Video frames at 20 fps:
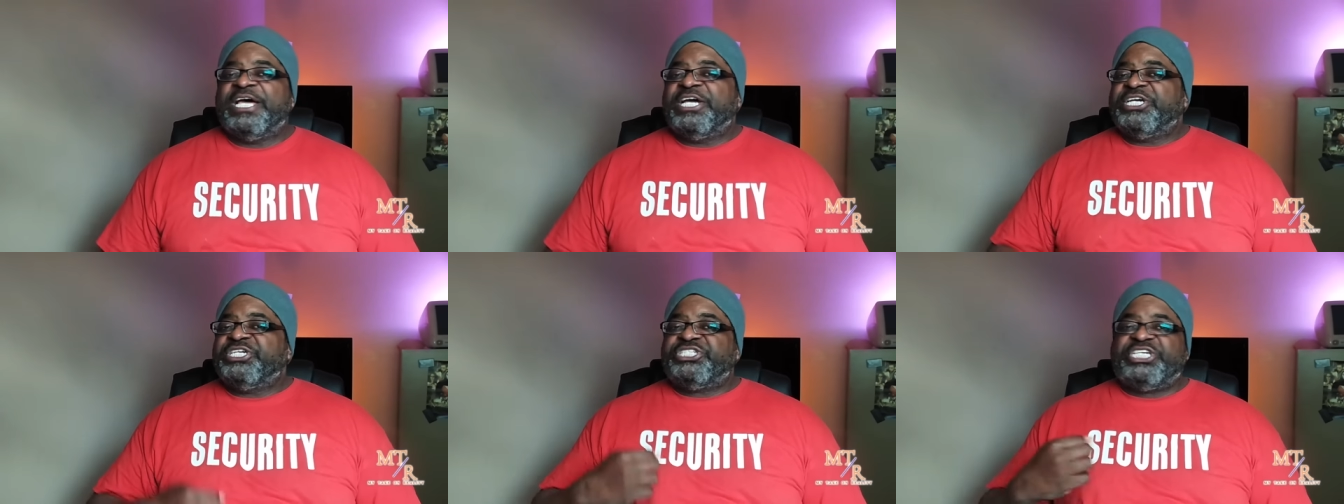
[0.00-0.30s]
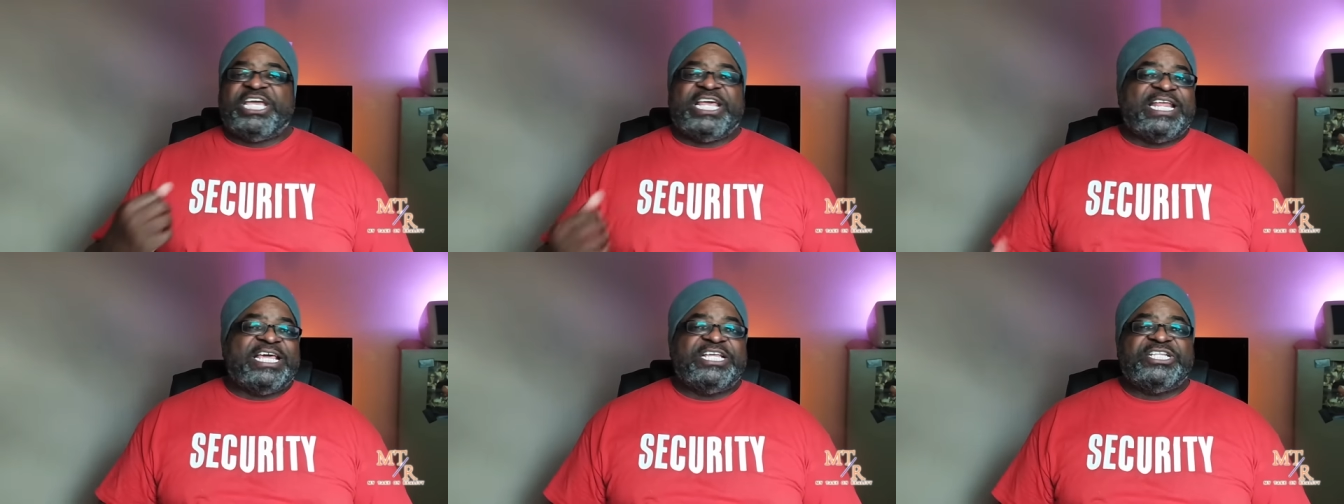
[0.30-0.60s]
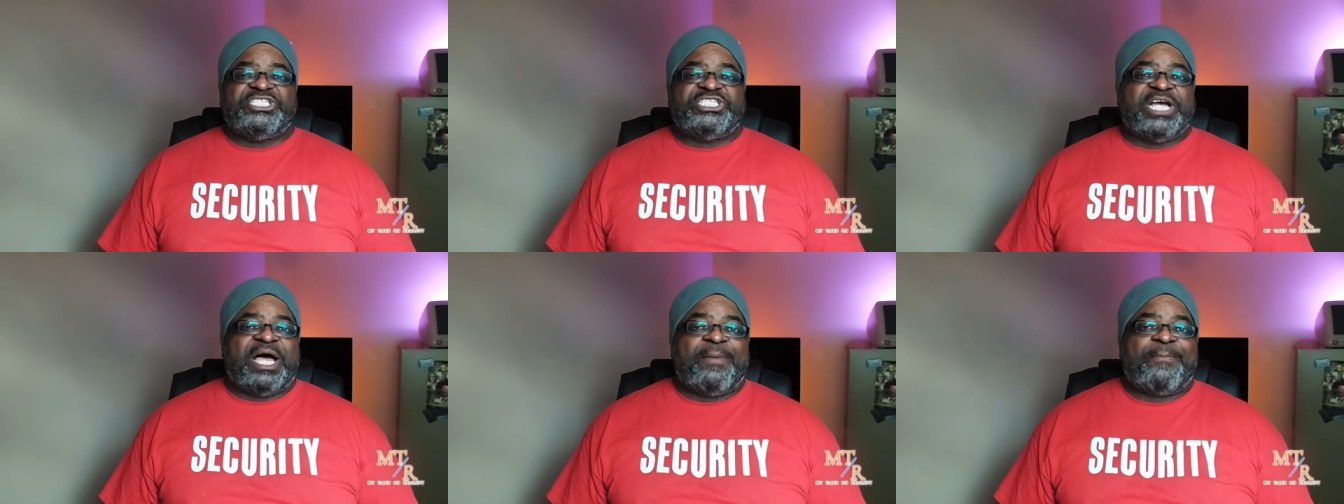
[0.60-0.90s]
she
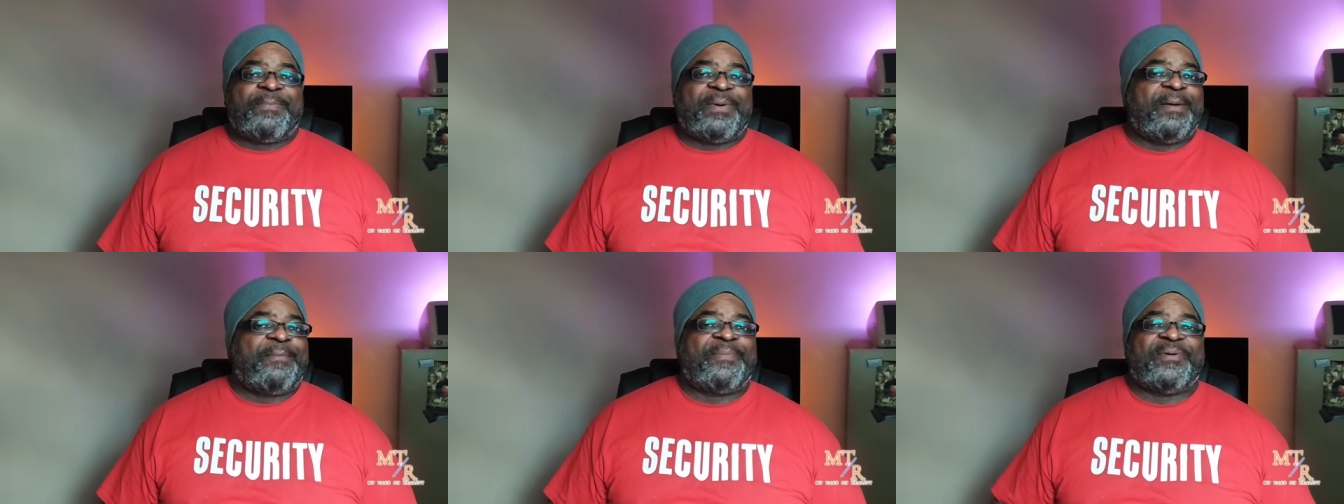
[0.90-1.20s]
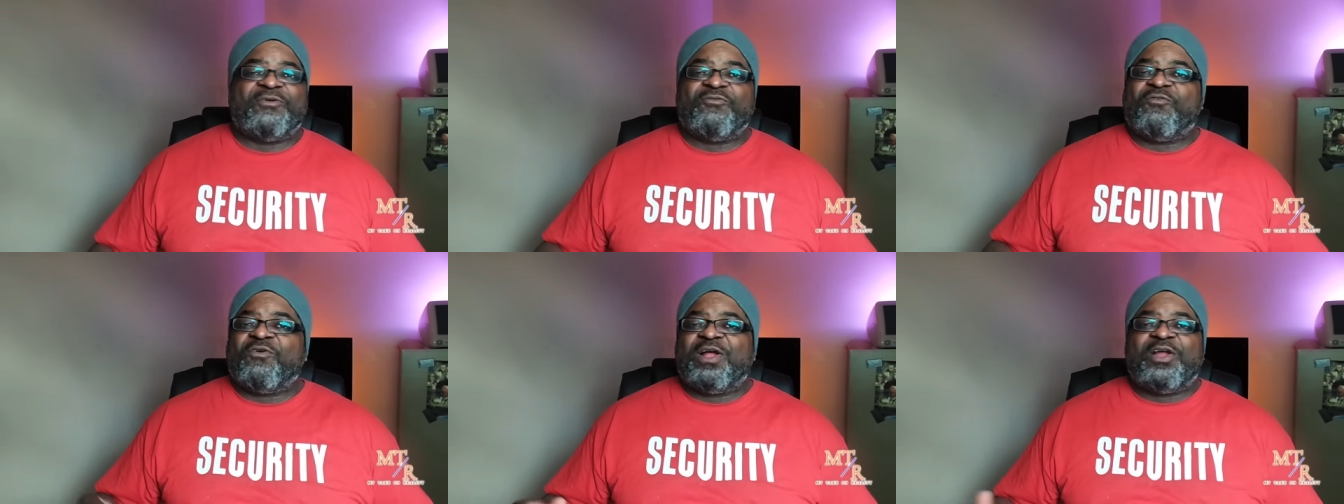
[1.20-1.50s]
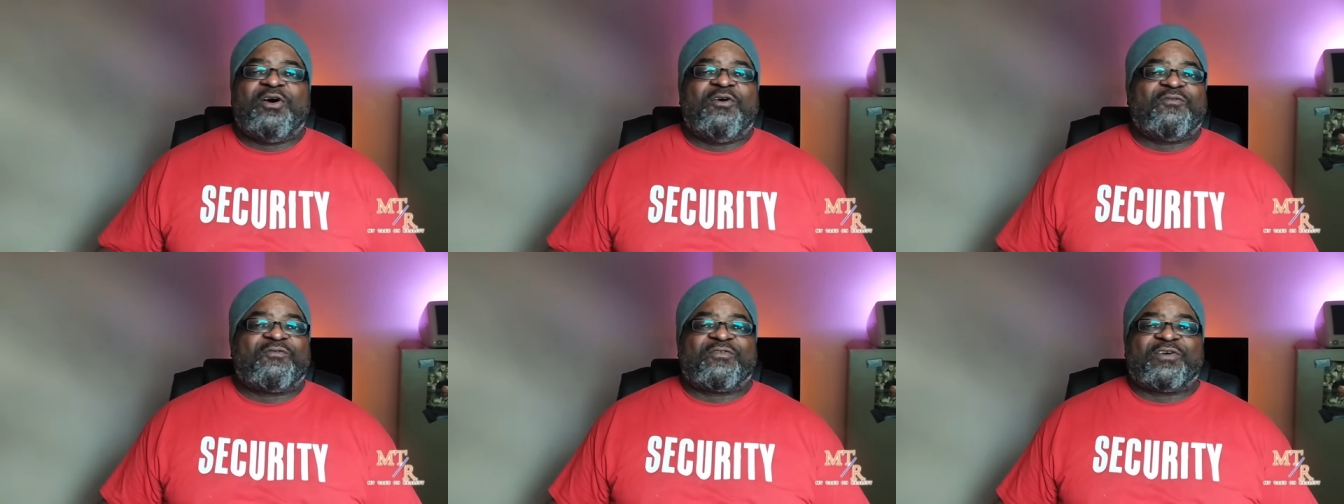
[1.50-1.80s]
didn't jump up and run
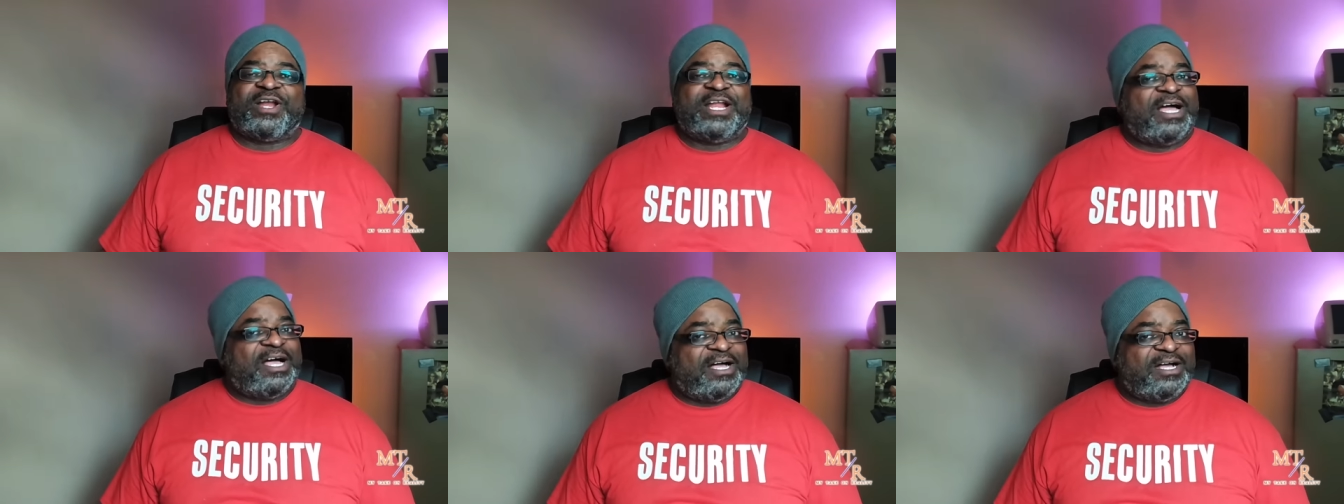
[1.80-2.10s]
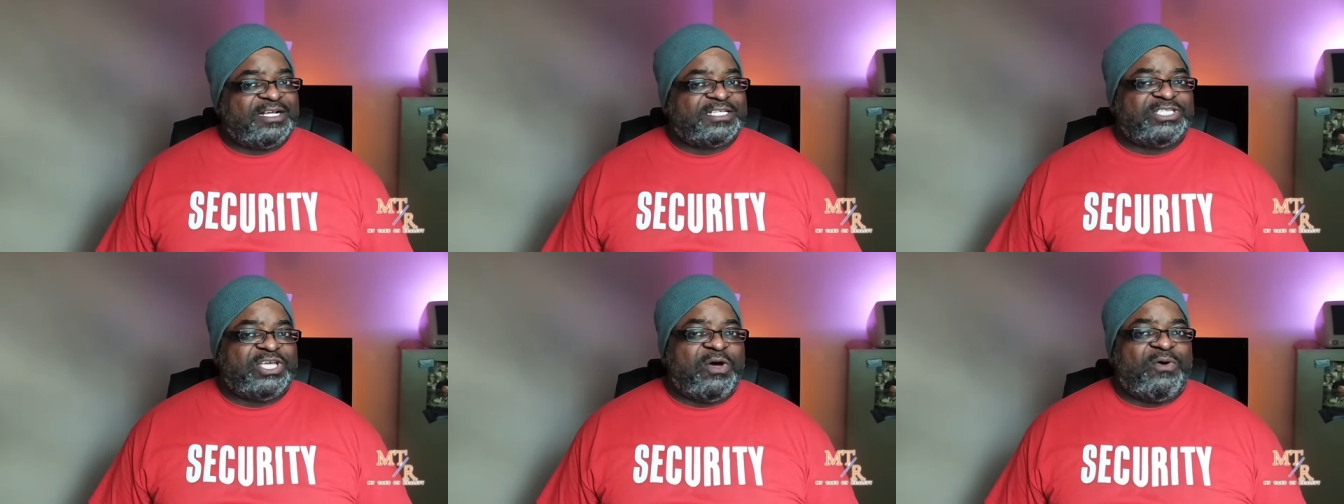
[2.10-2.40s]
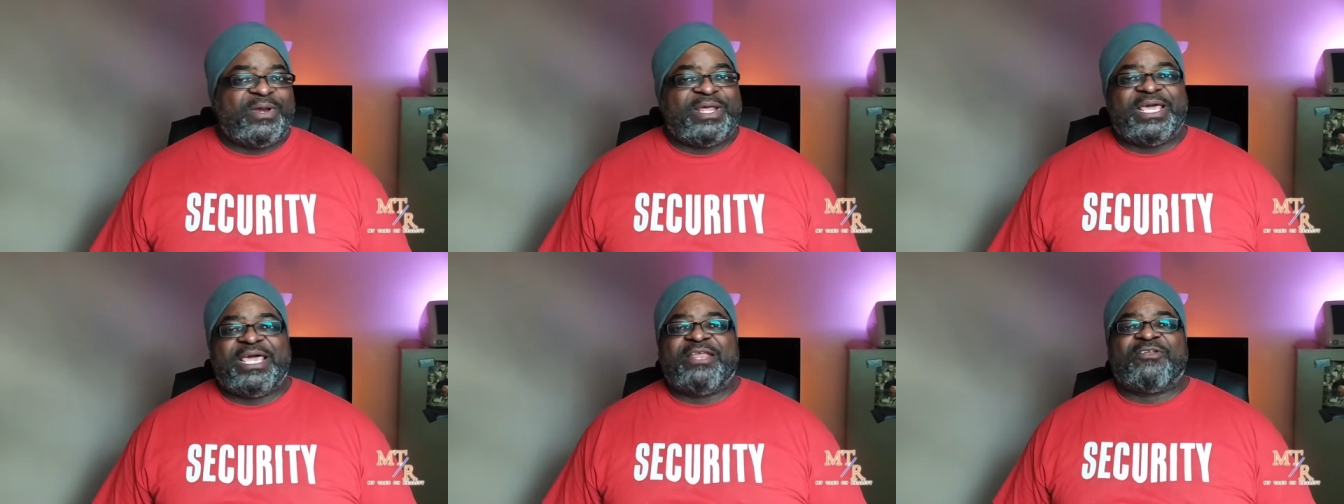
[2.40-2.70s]
over and hug
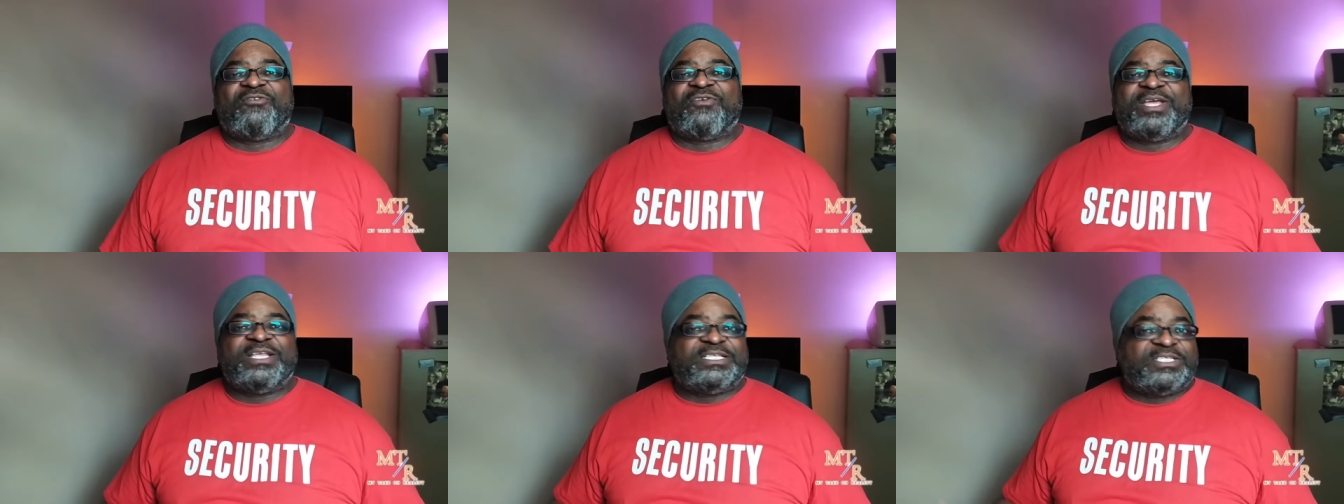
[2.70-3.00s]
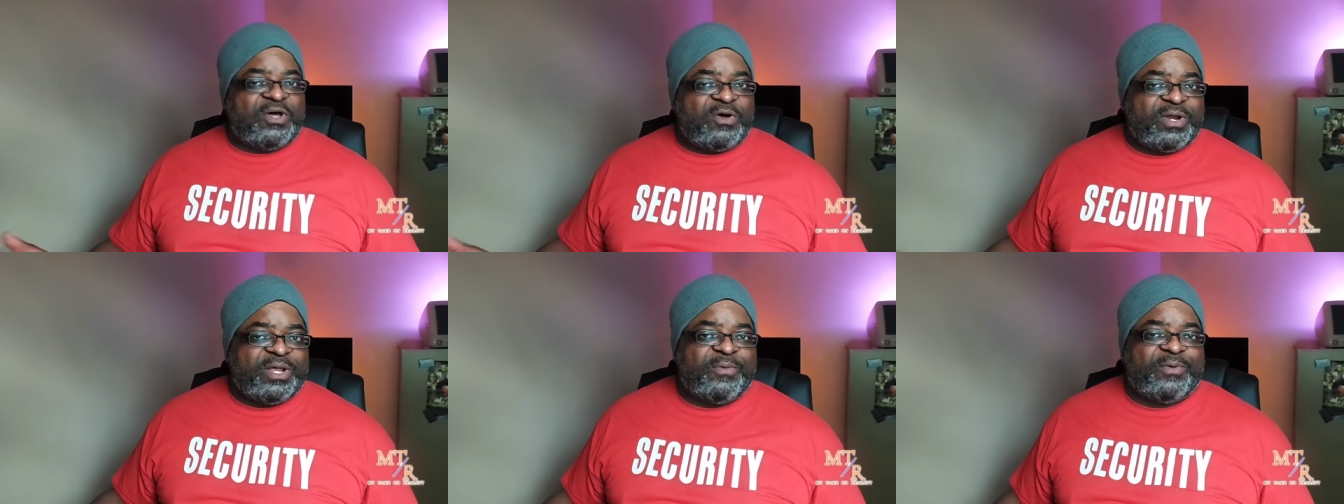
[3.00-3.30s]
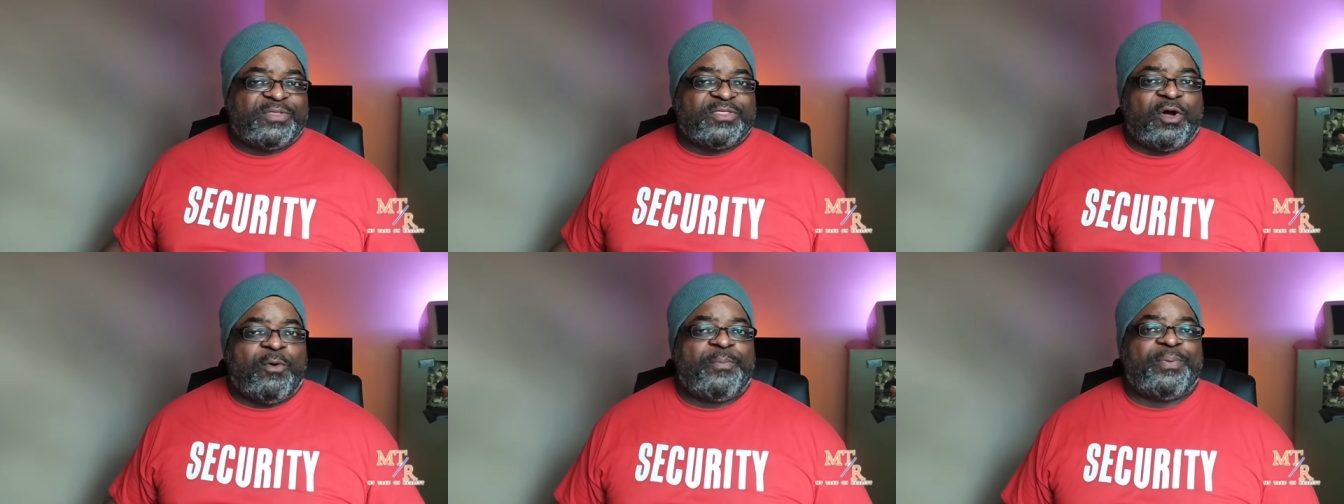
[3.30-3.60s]
Tony and greet Tony
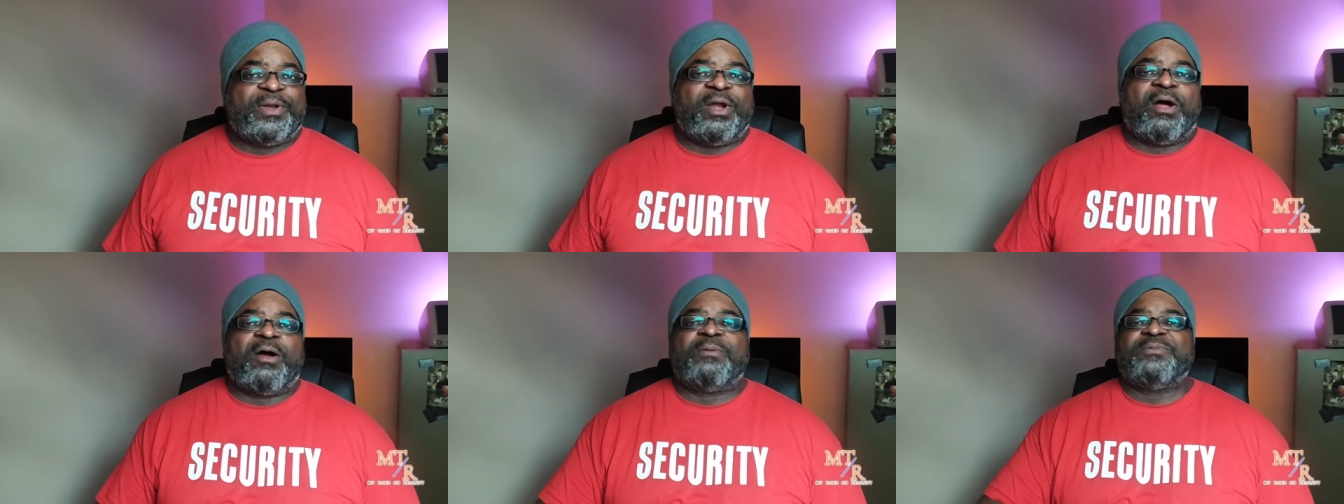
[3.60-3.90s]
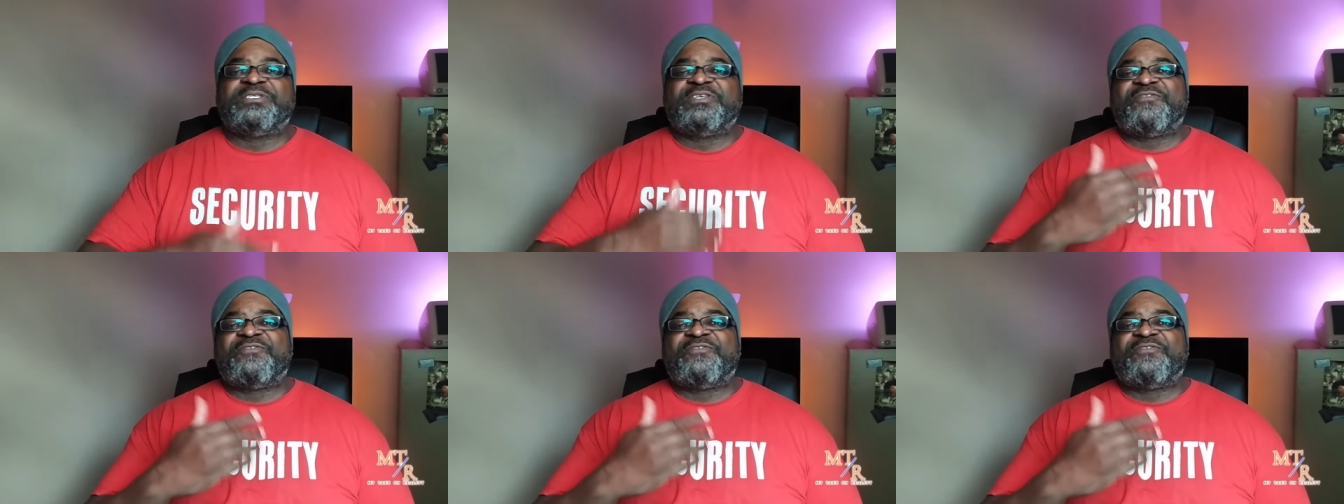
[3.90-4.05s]
with open arms.